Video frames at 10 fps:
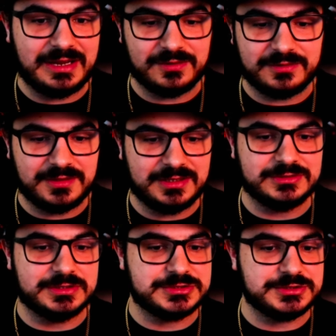Everything
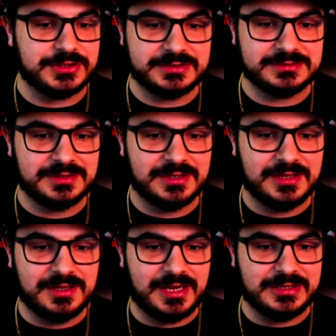looks good.
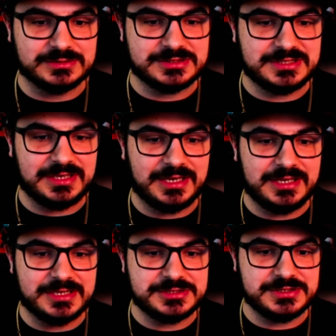I don't see
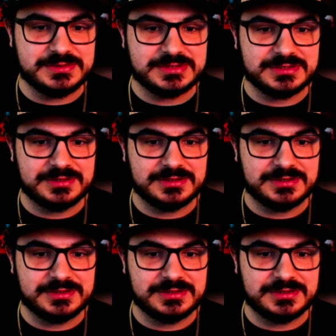any issues.